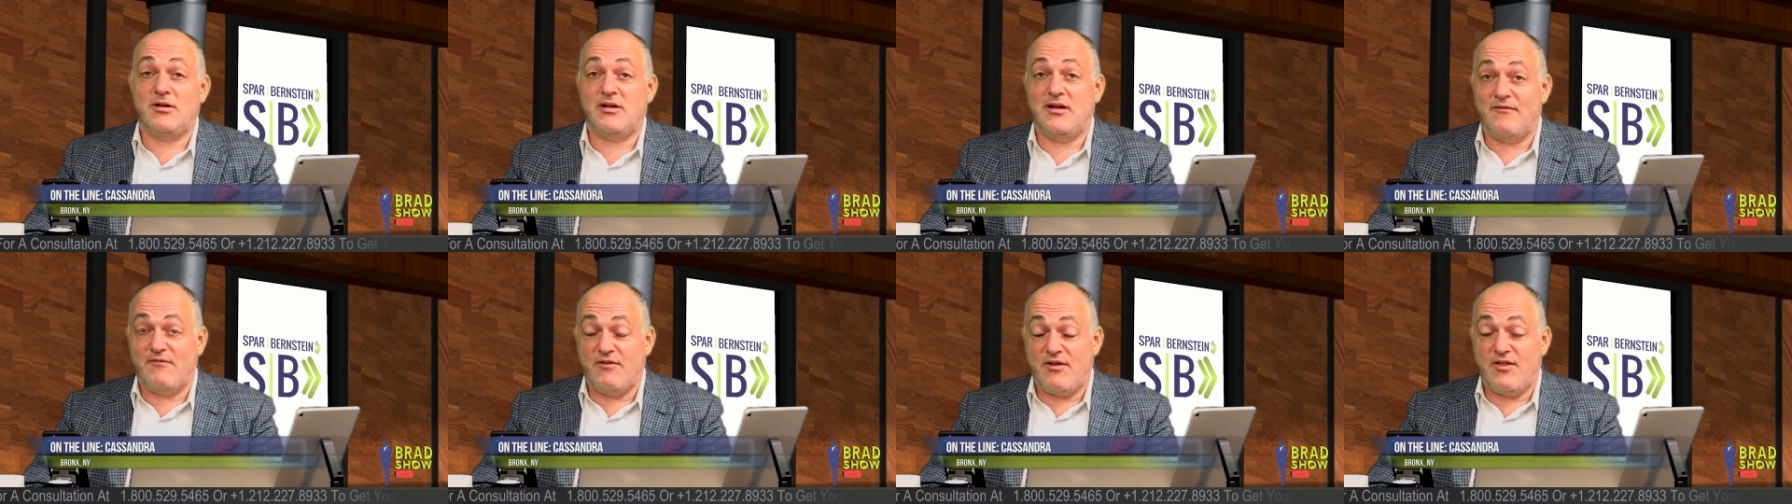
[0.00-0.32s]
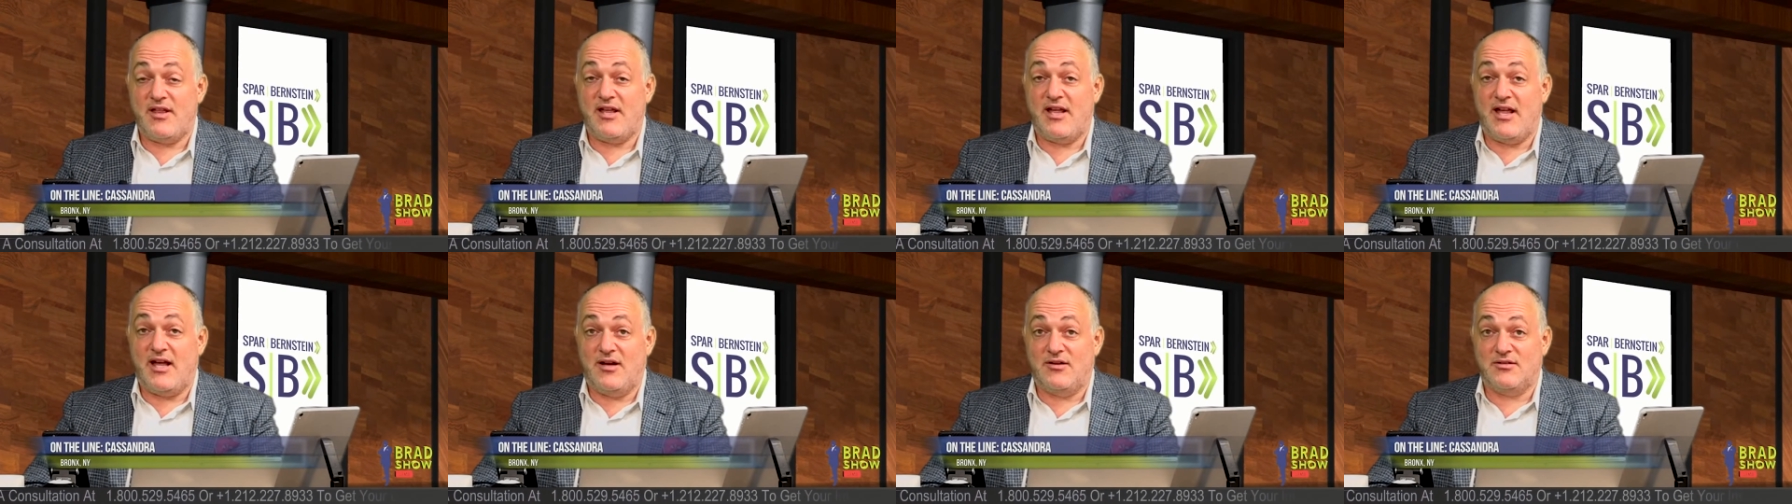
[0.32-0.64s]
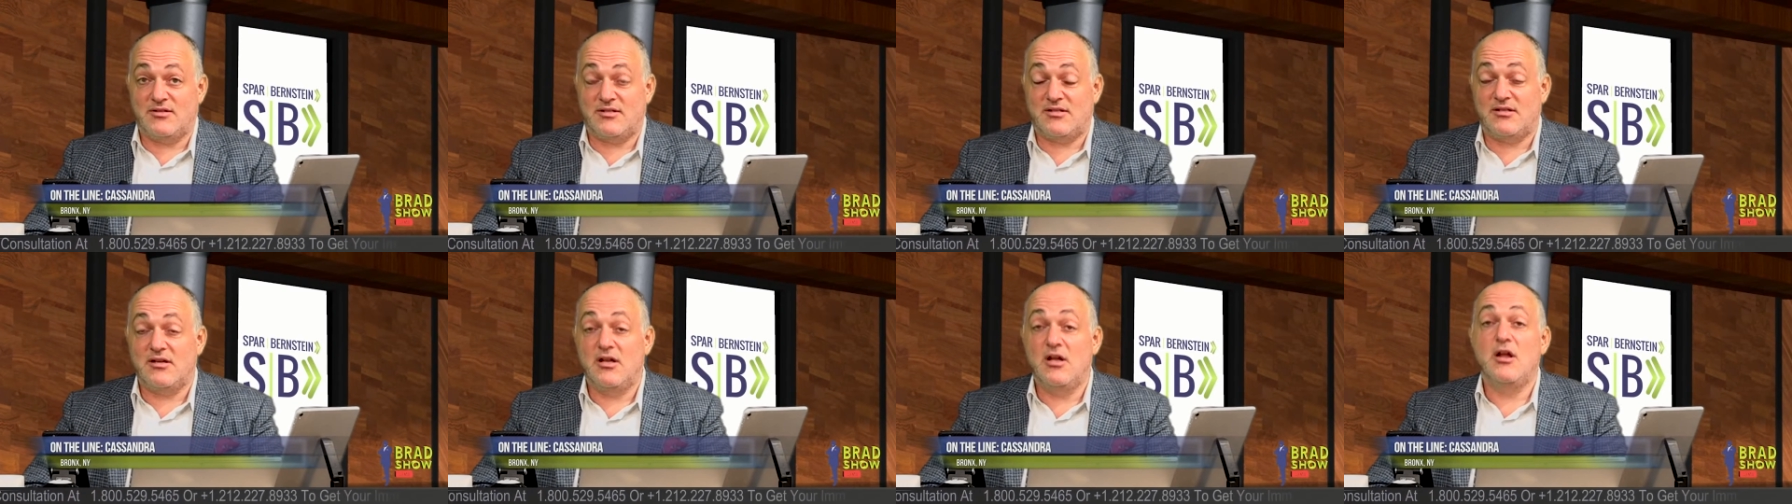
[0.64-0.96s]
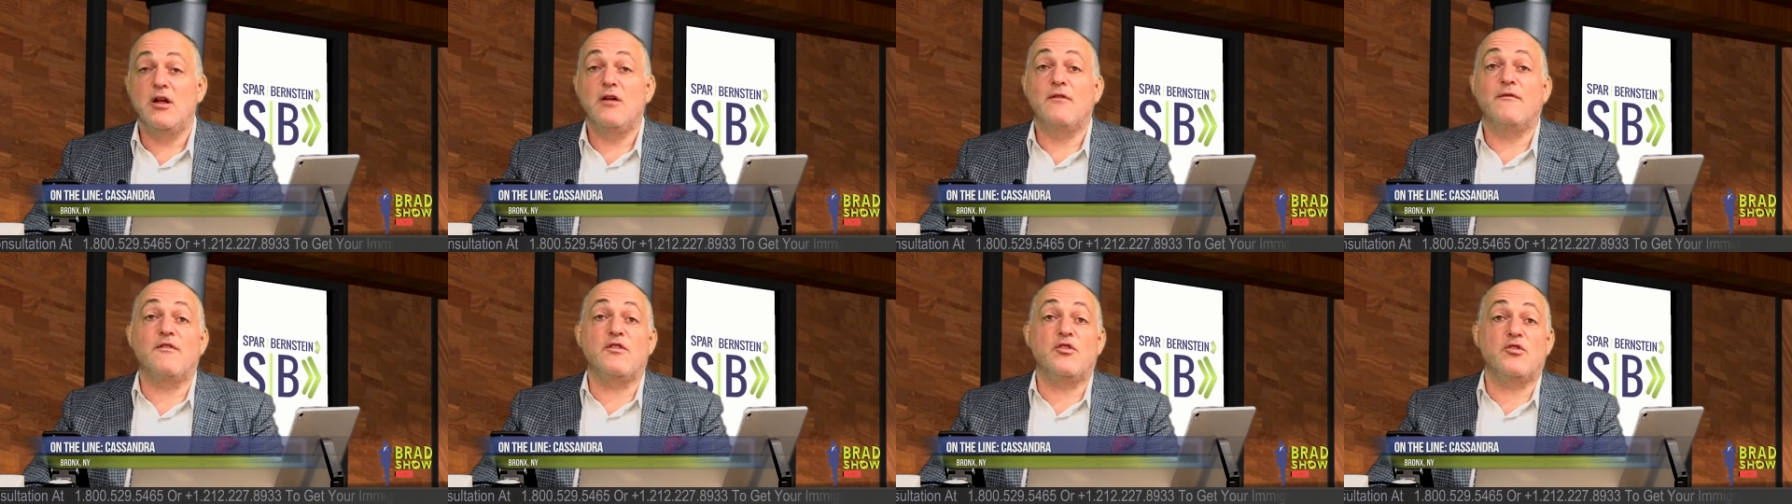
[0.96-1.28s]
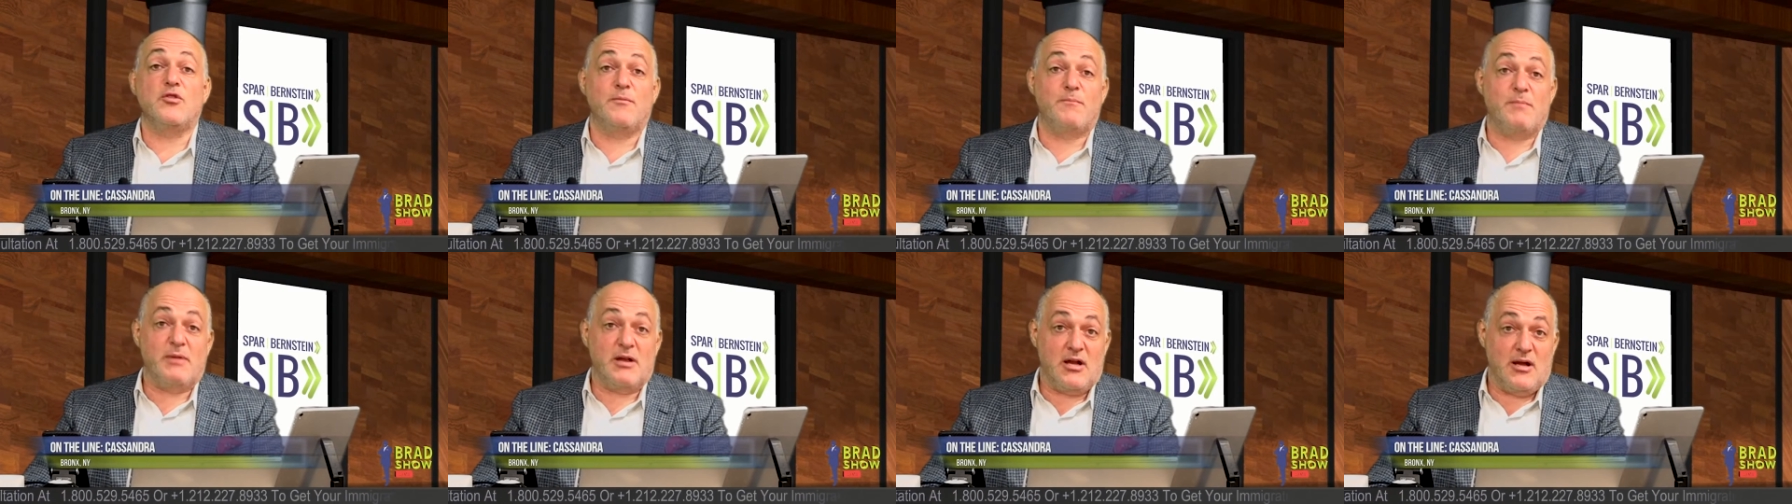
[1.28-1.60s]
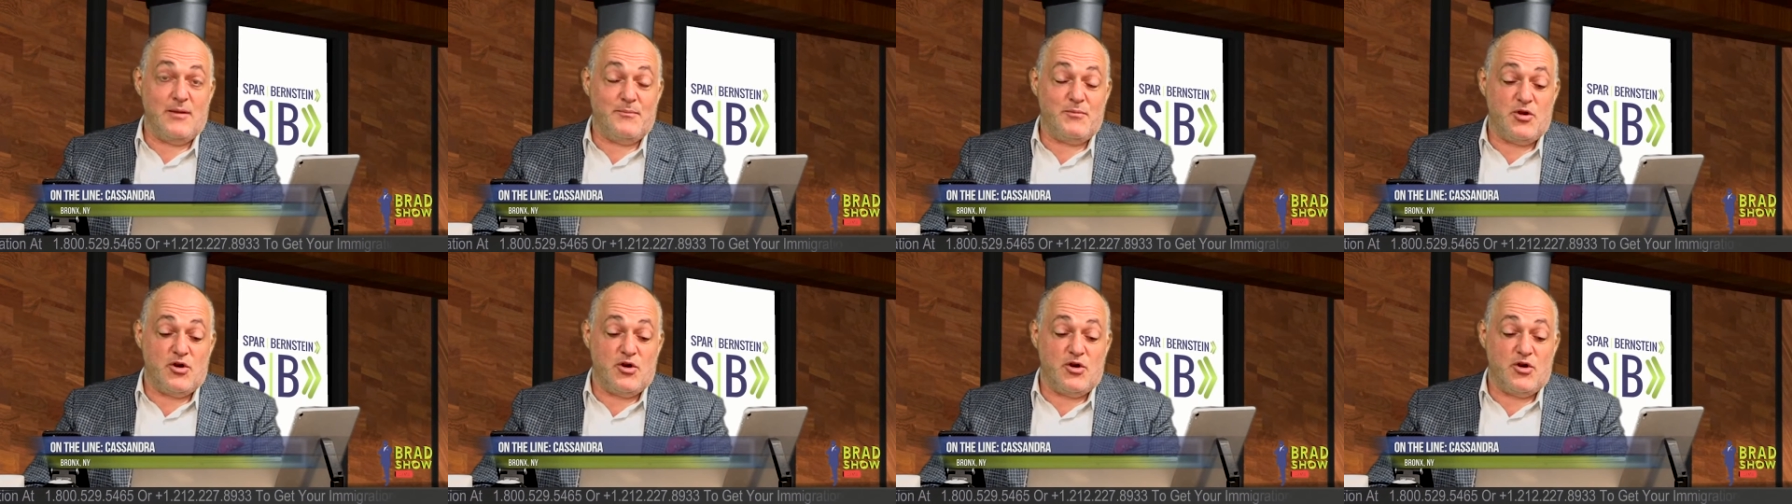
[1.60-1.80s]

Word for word: and everything else for you to pick mm-hmm.